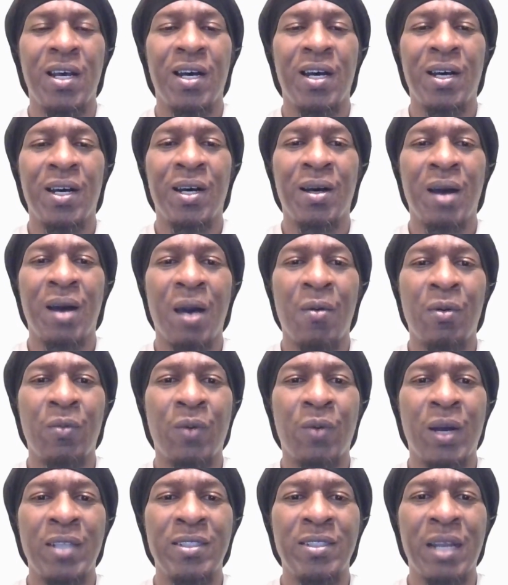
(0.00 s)
I
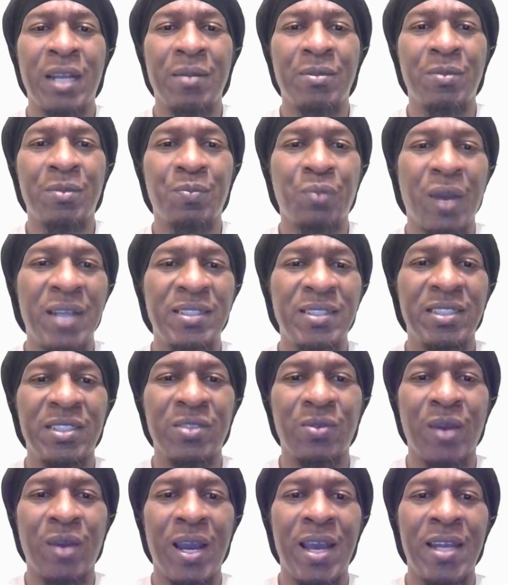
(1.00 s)
would watch like The Price
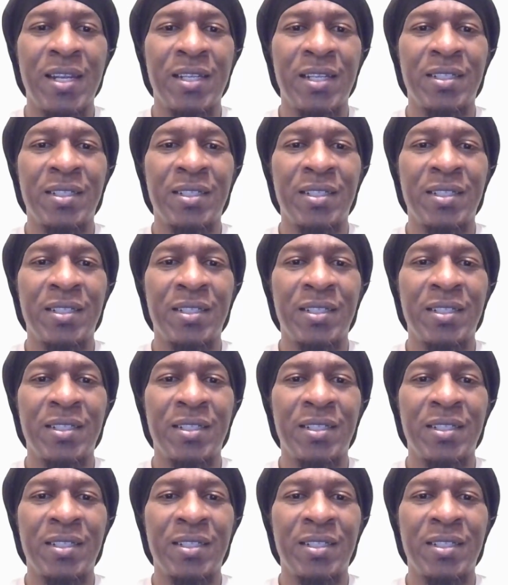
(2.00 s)
is Right